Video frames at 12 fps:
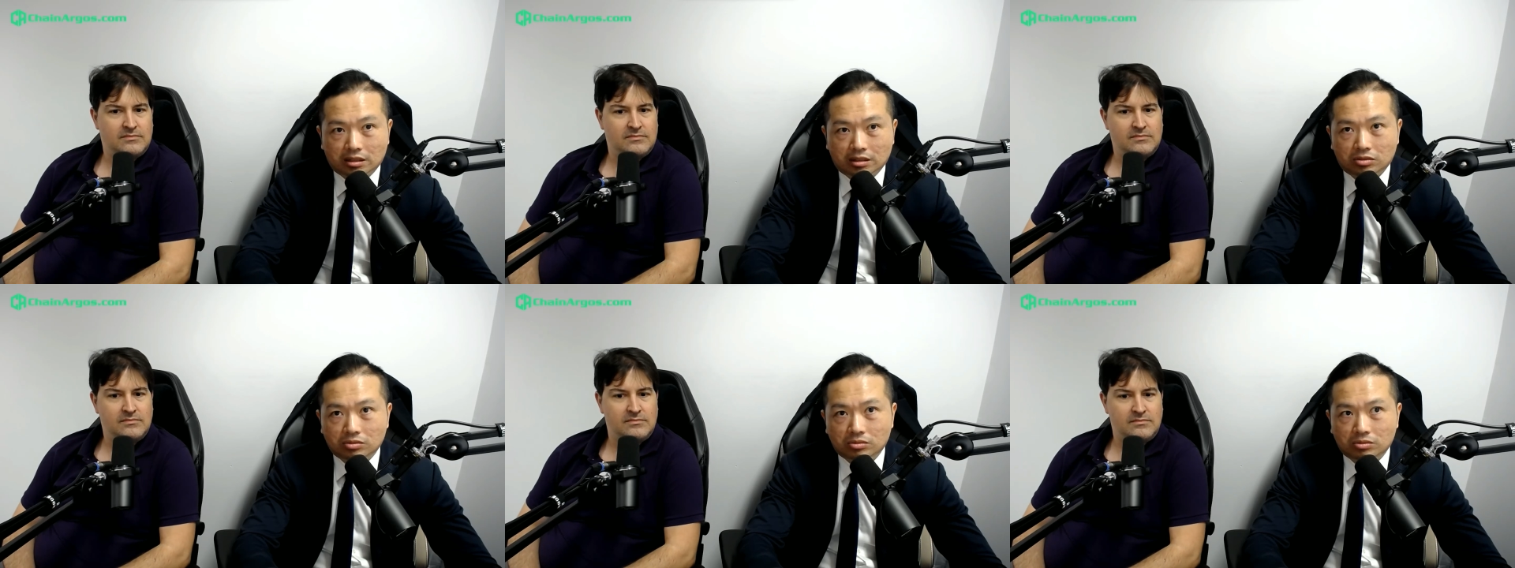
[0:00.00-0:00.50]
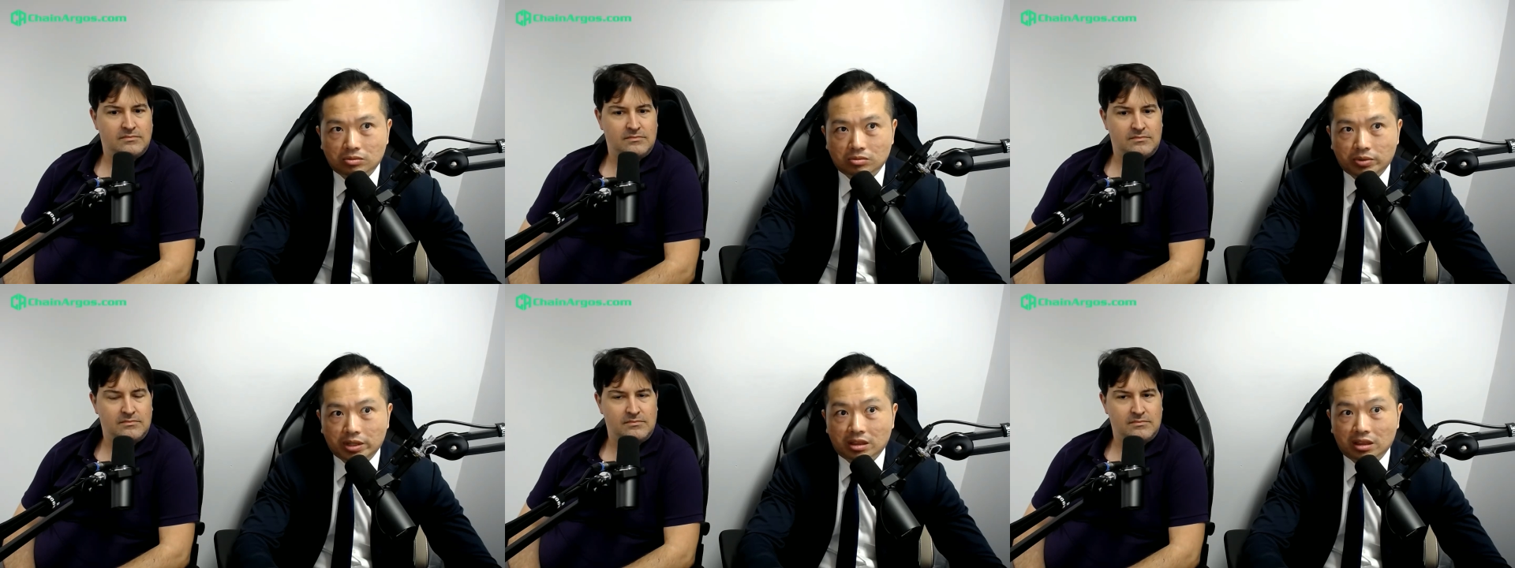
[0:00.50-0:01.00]
Speaker 1: do
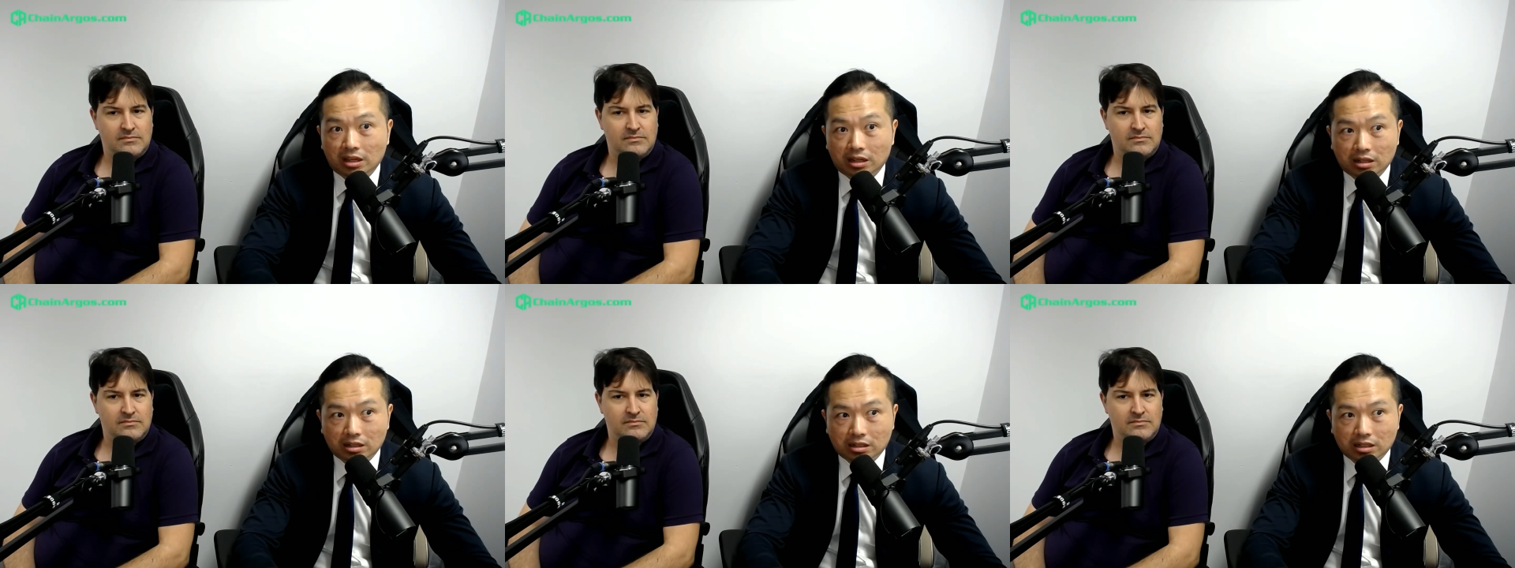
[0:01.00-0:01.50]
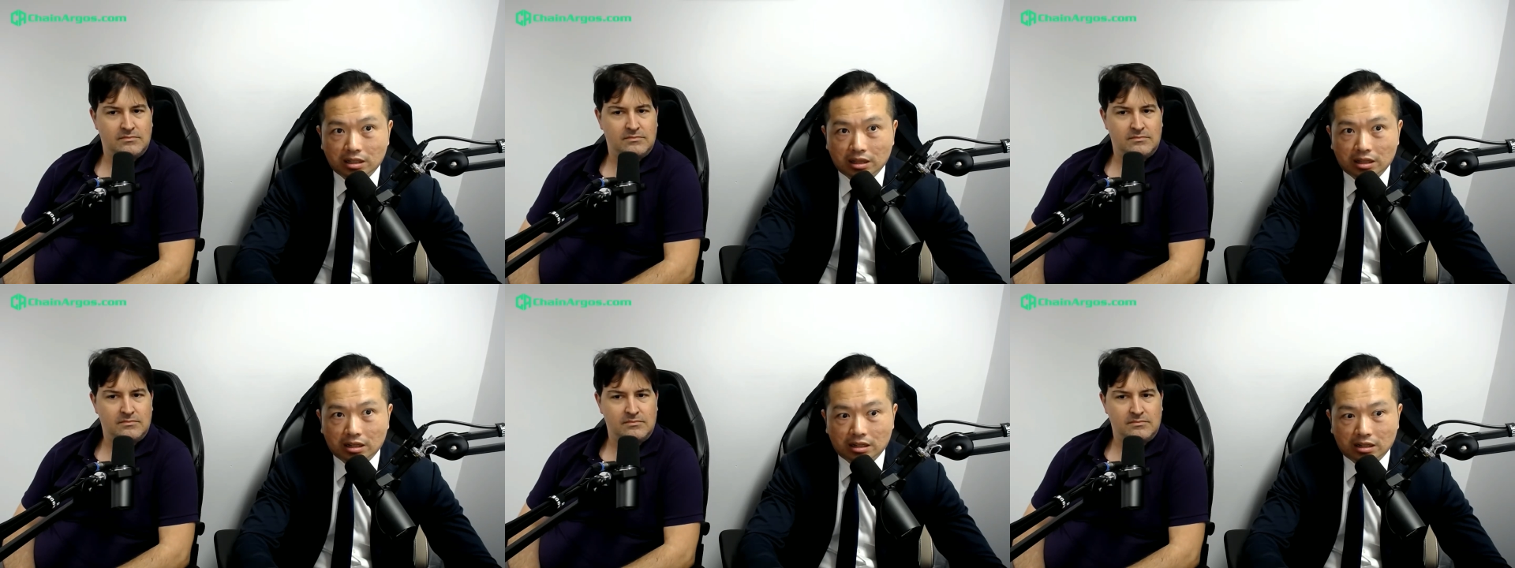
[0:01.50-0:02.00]
we think
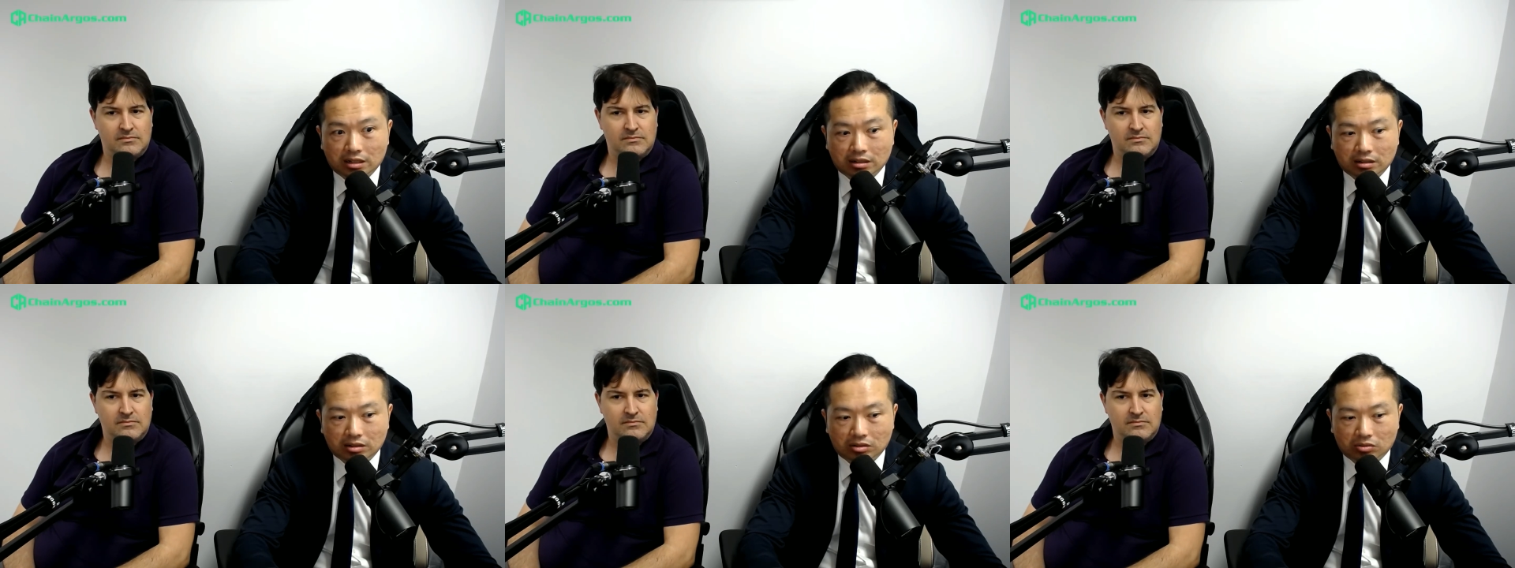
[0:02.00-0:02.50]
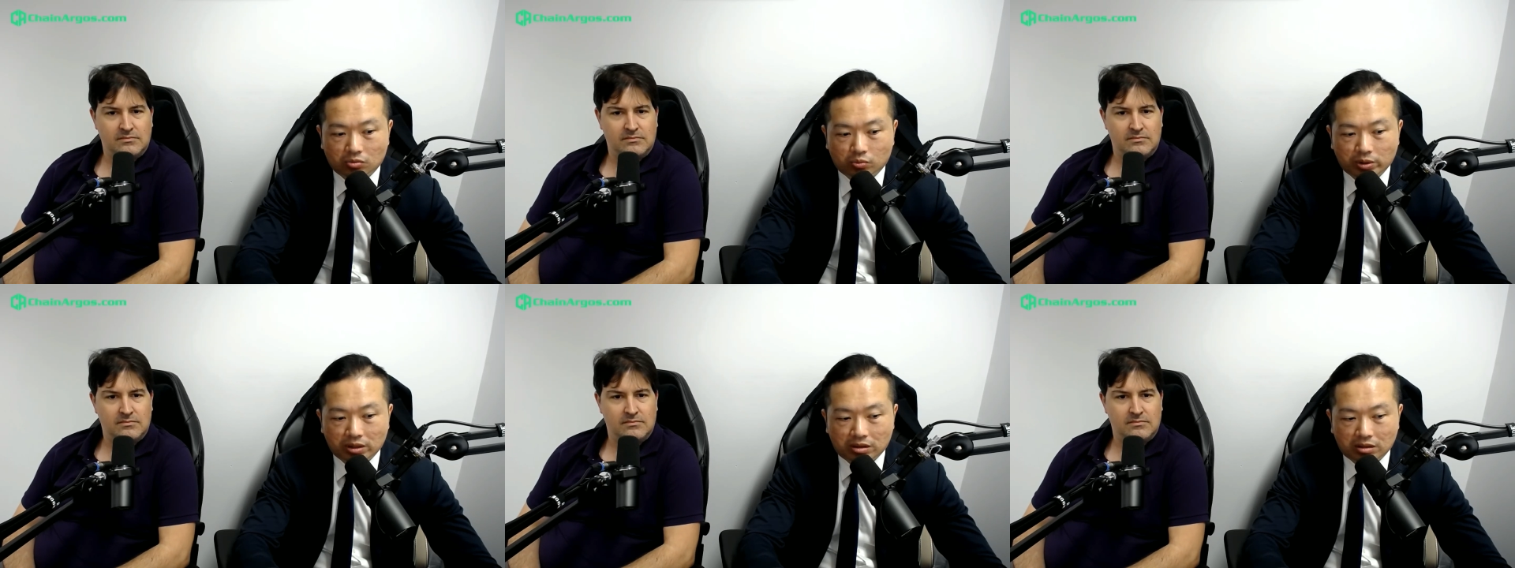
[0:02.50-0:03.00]
that you know
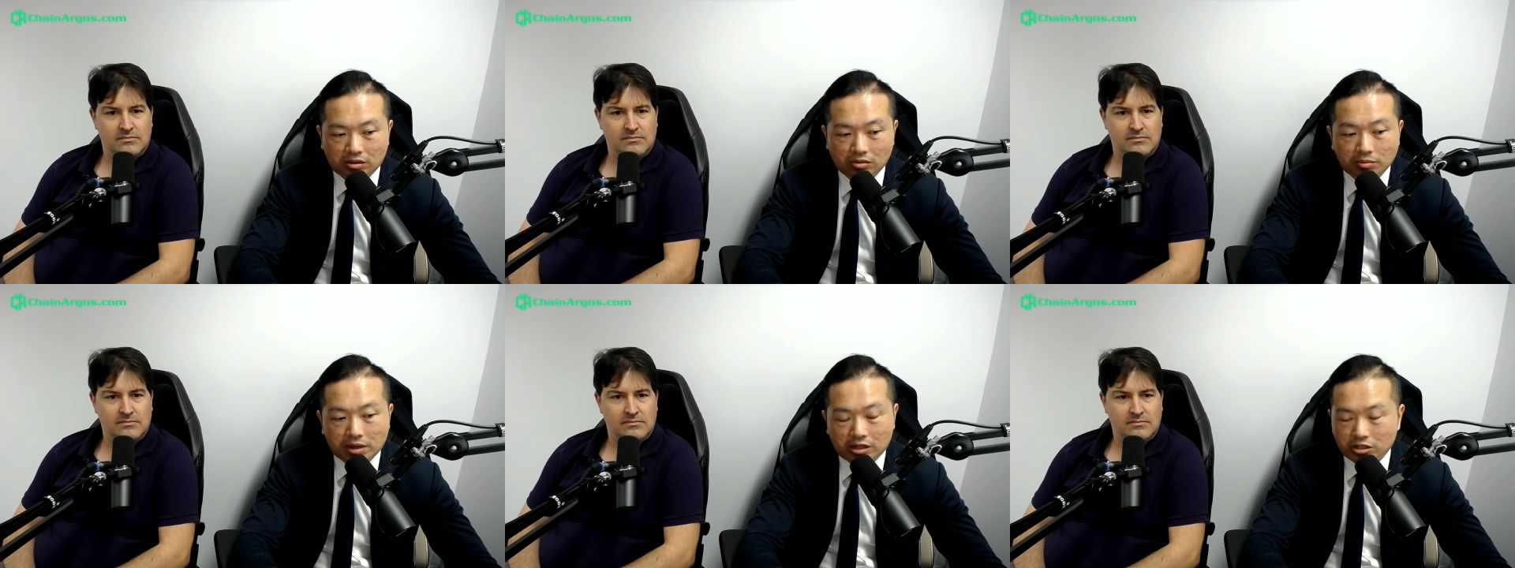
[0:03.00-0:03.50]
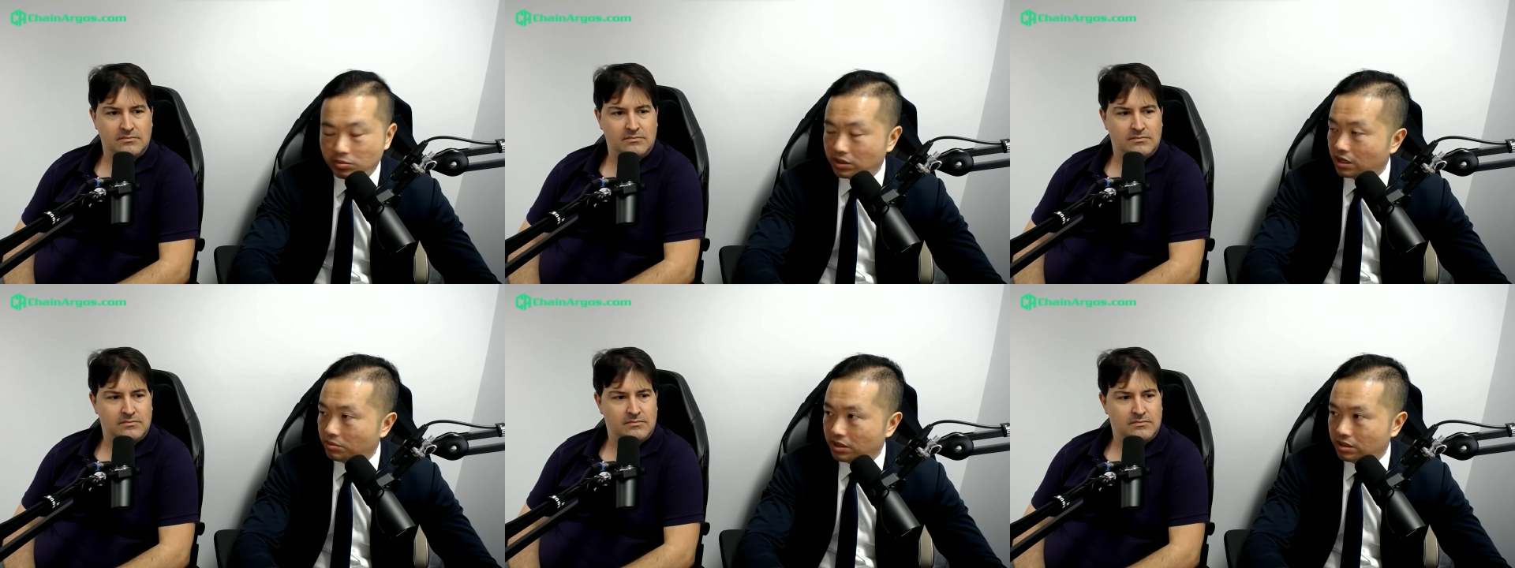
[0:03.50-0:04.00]
with new management
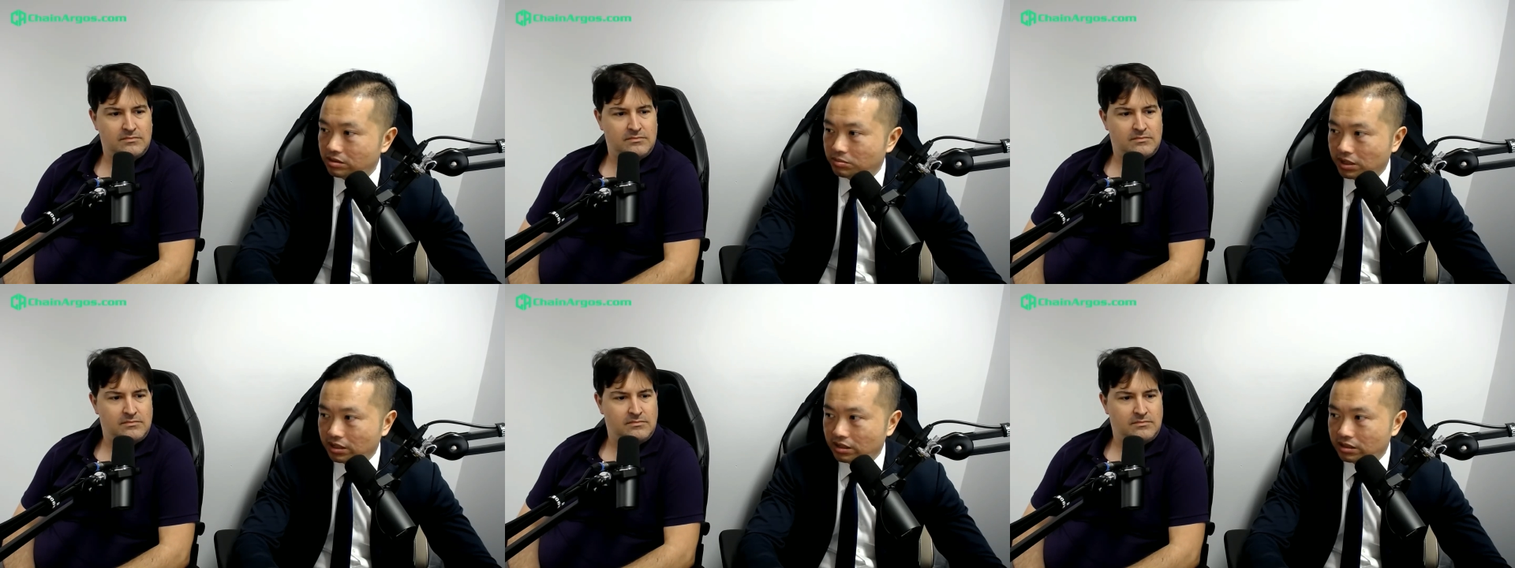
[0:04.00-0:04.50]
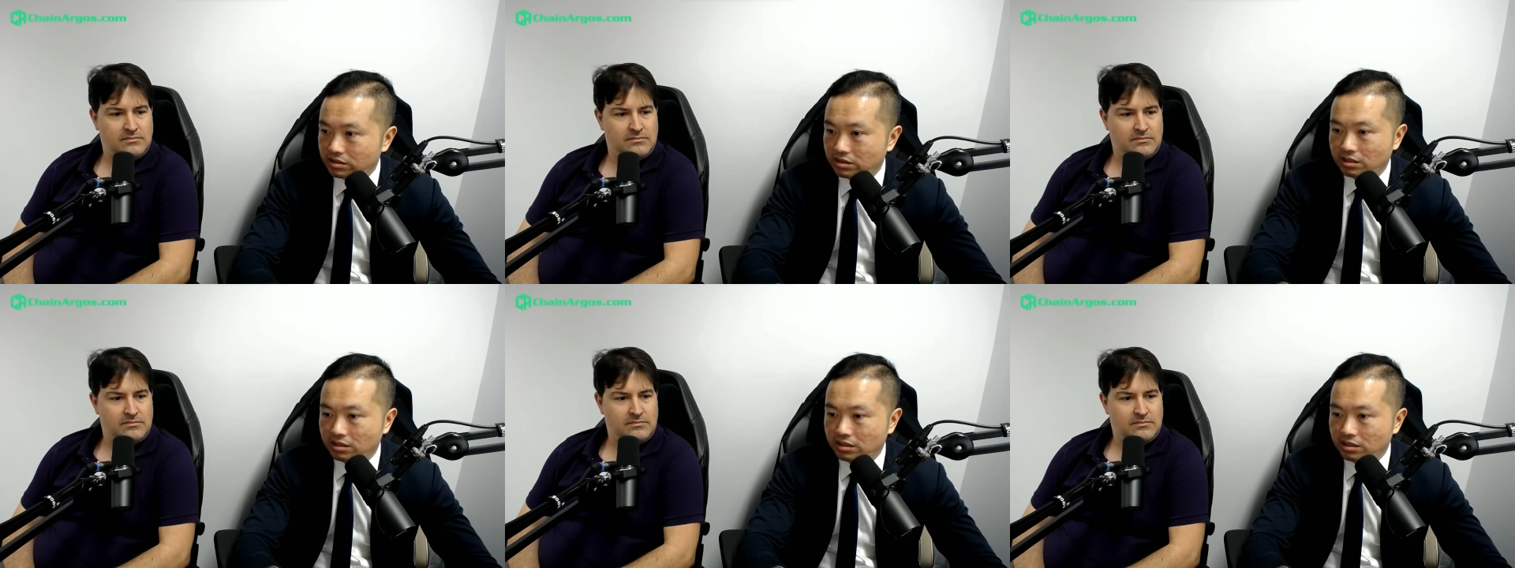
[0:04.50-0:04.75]
coming into Binance,